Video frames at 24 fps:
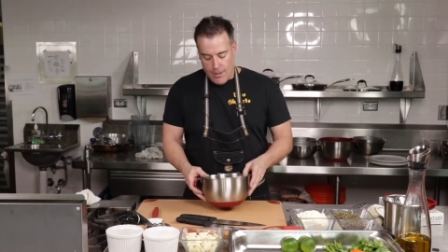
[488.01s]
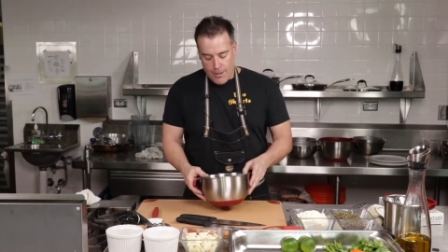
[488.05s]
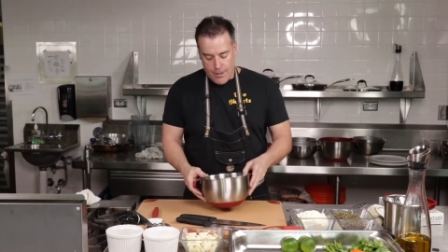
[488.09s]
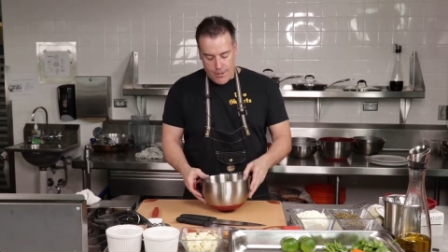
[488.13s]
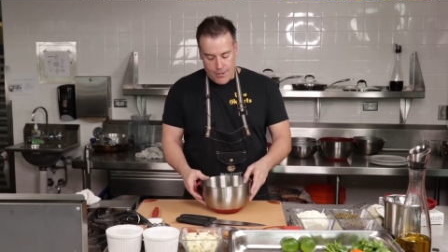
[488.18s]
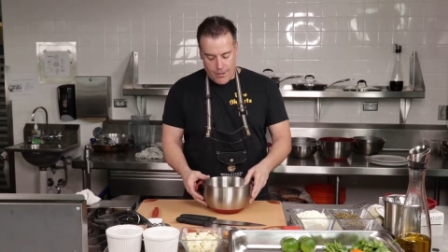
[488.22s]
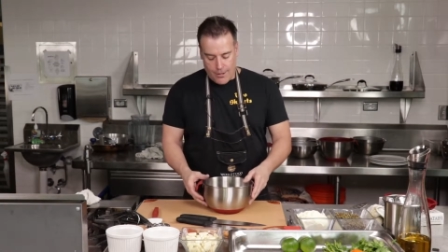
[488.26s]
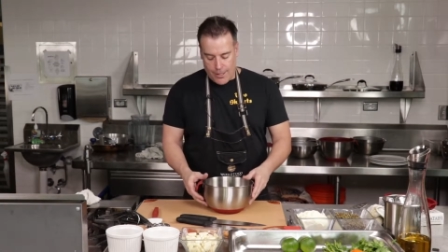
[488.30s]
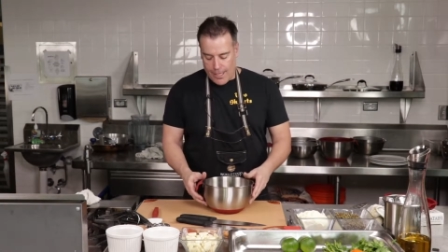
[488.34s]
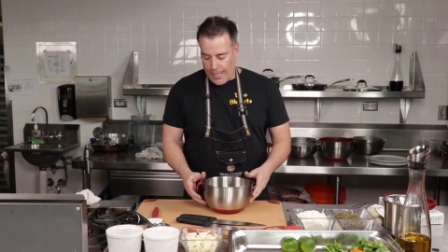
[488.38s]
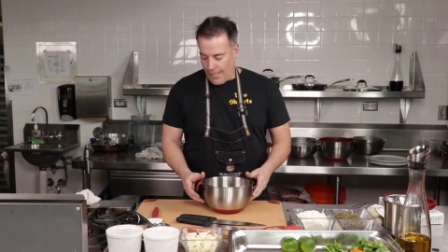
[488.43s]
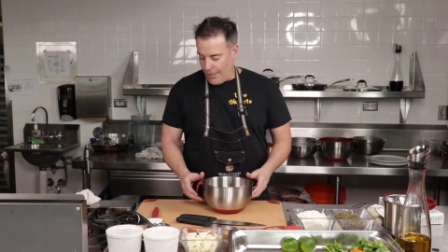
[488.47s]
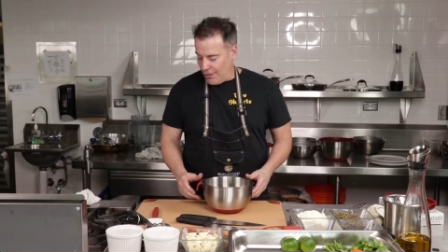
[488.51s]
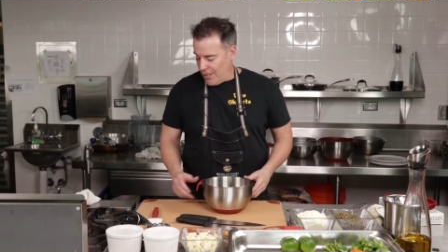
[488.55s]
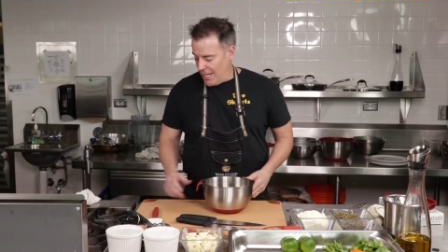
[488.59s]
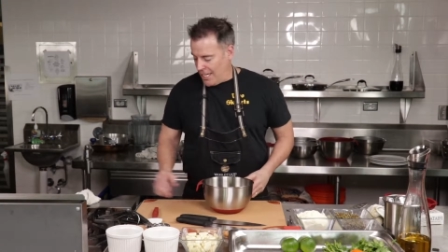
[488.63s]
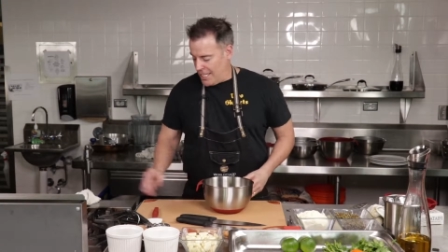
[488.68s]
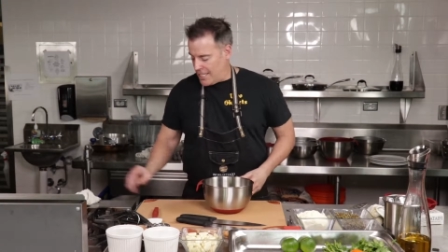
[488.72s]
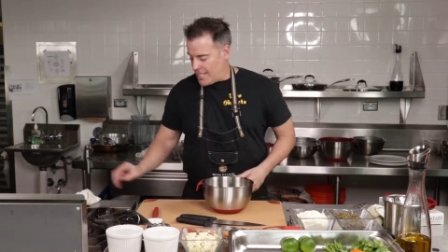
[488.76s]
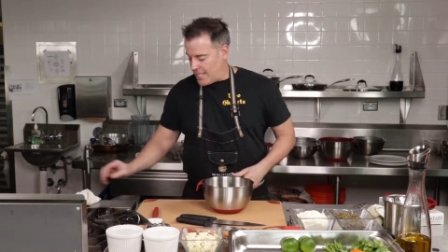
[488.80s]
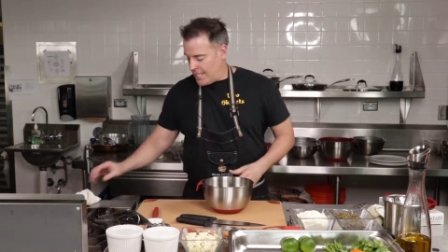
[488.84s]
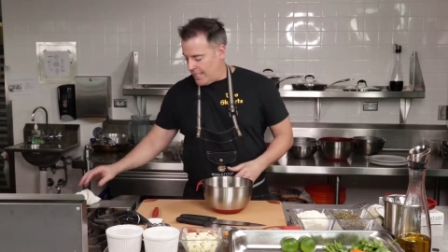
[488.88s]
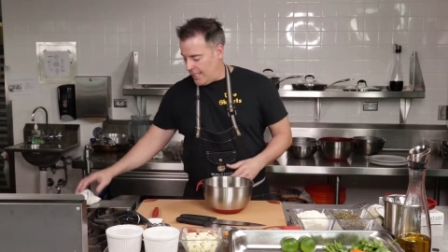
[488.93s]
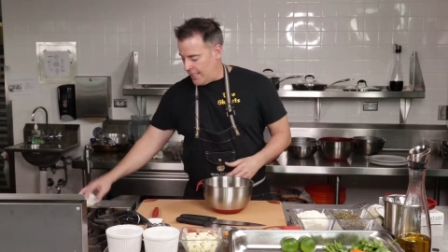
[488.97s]
that
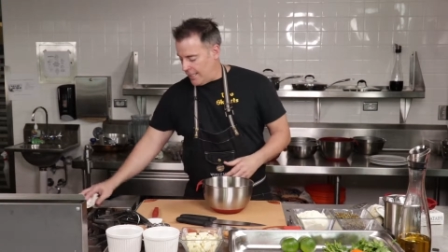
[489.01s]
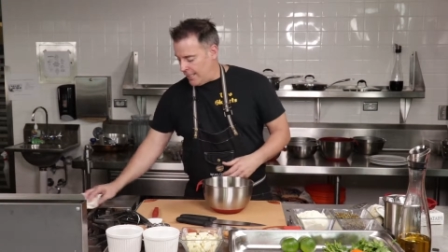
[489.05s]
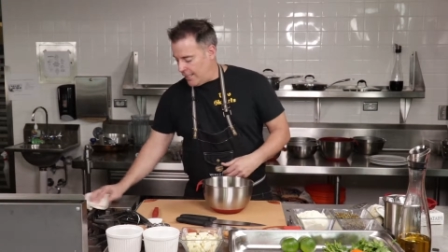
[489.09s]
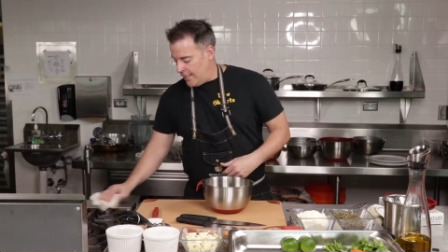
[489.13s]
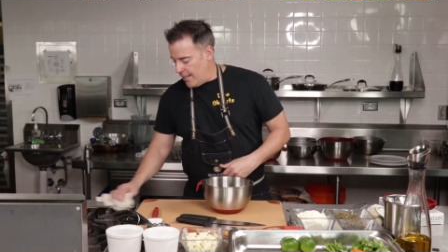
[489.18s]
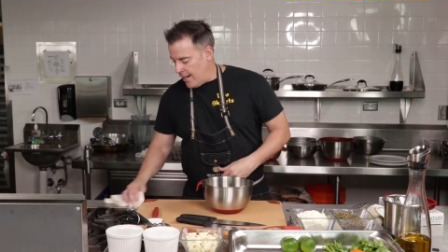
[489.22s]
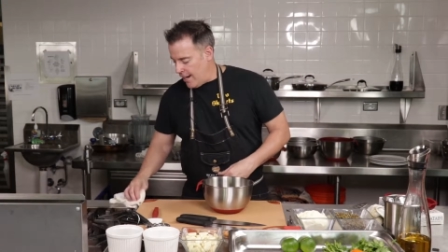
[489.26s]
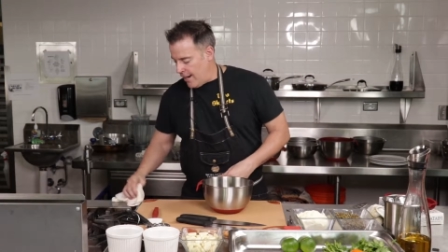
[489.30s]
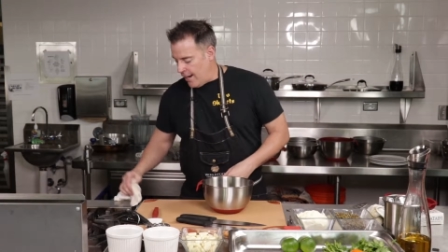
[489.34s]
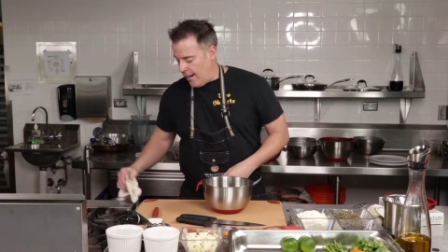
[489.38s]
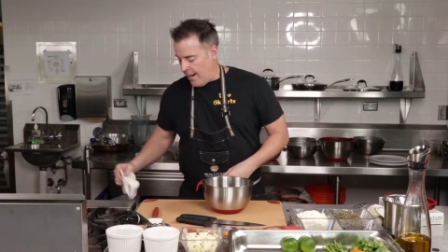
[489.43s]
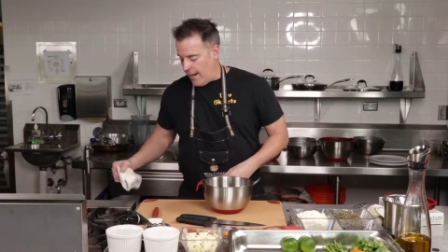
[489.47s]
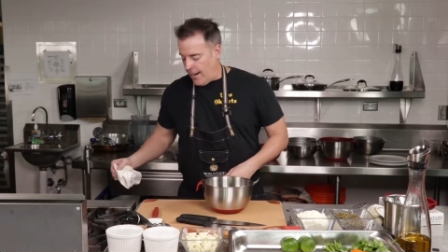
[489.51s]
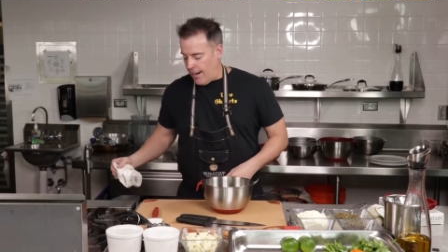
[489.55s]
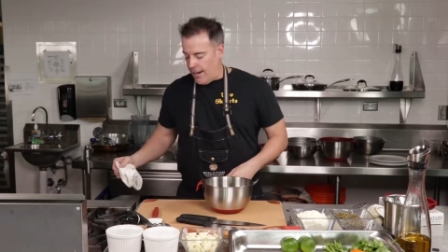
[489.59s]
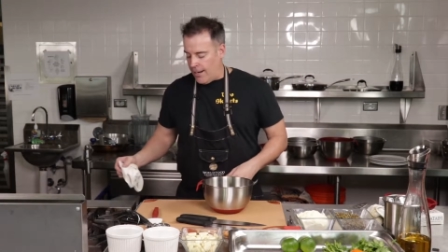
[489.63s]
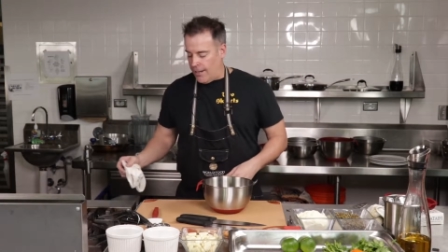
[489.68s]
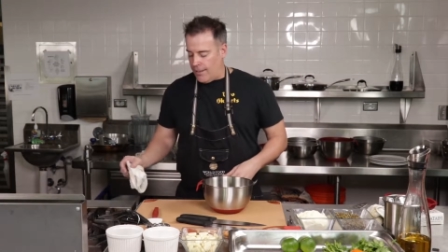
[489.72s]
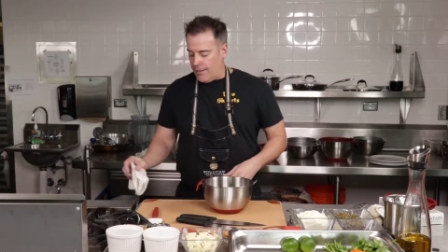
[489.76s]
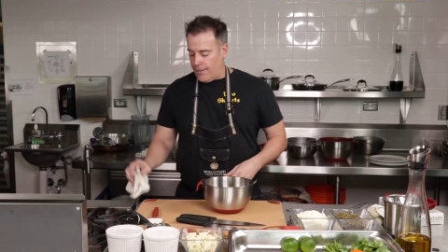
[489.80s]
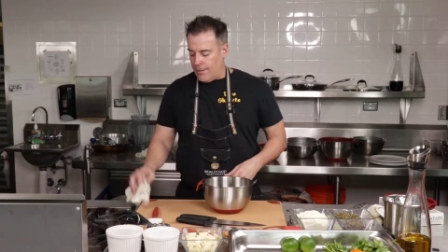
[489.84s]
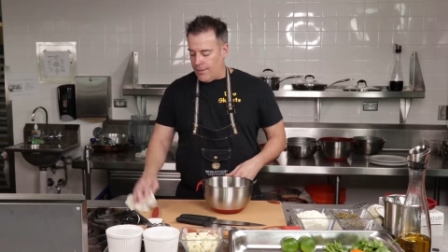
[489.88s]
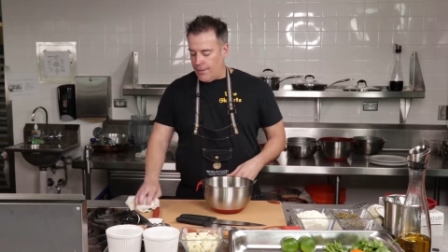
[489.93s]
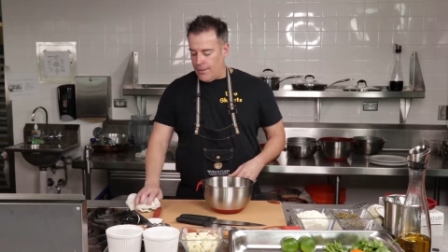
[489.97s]
great city.
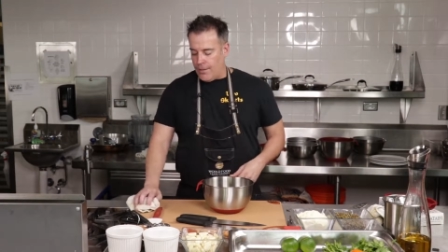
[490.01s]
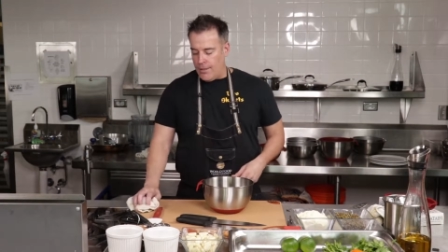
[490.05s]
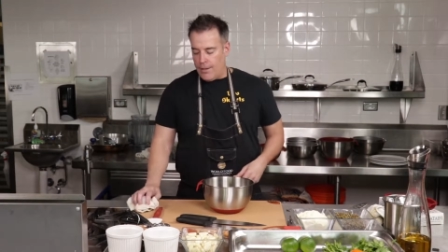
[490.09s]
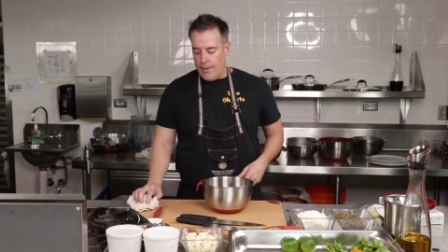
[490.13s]
And